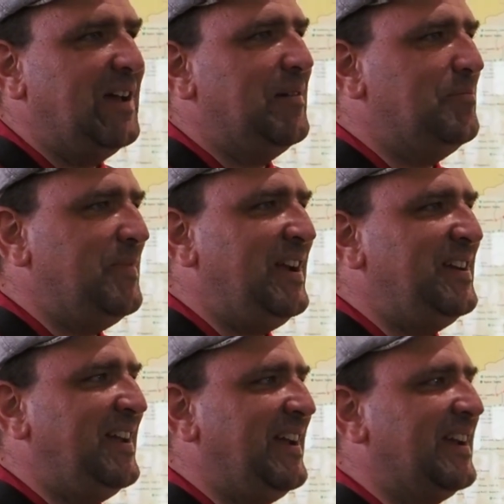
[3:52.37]

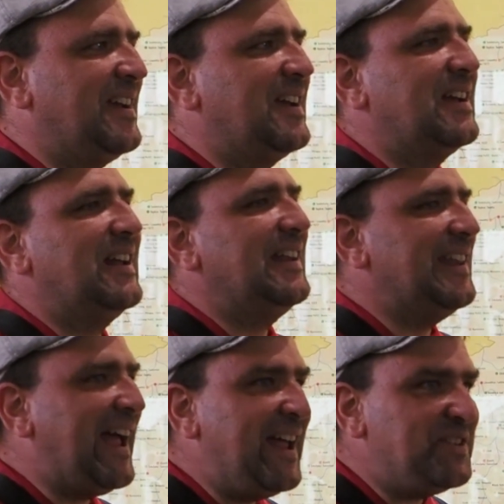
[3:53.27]
meaning
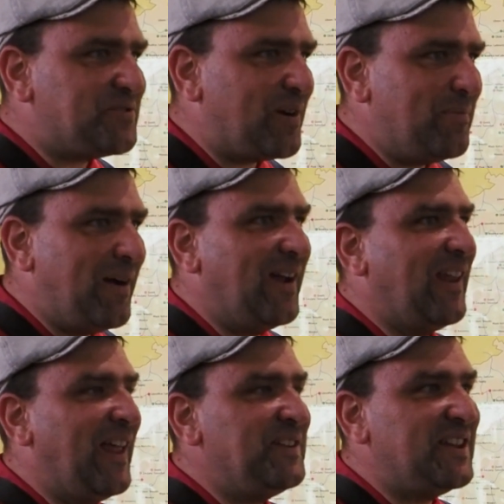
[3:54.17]
land rabbi,
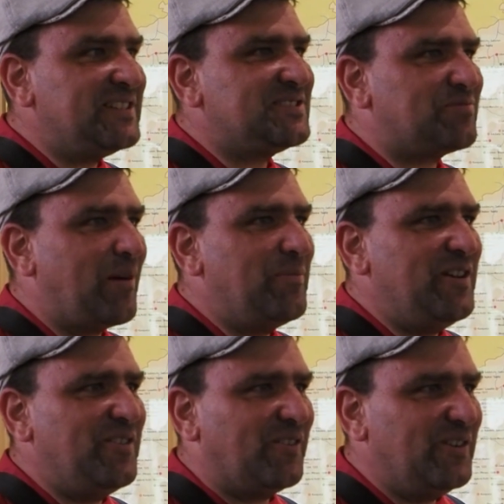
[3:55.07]

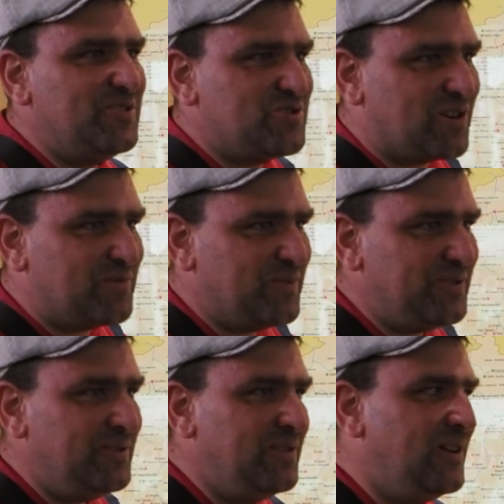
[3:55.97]
Landesrabbiner in
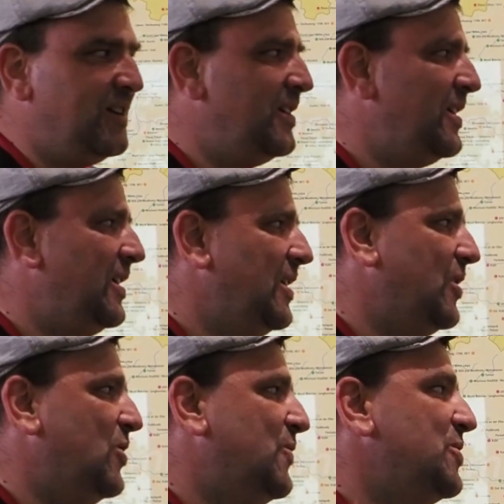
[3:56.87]
German,
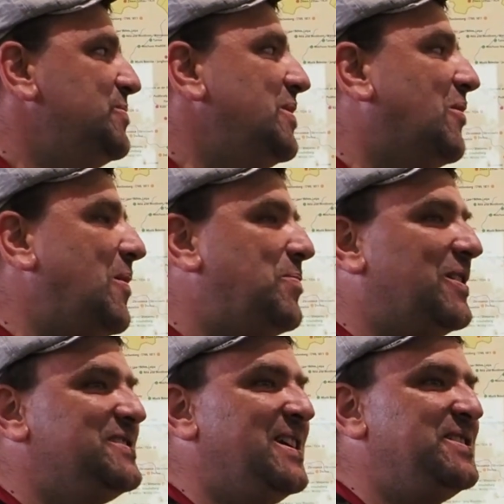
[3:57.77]
who would be
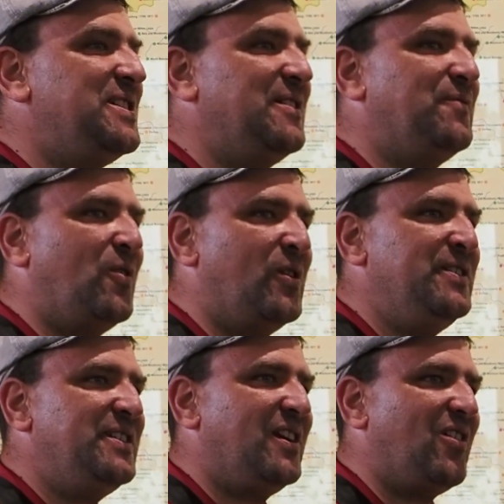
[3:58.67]
representing
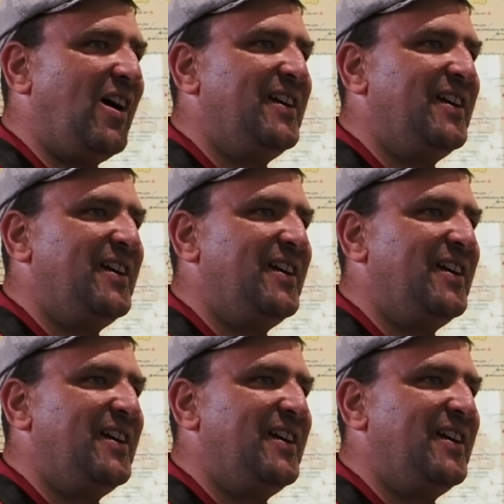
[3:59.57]
foreign there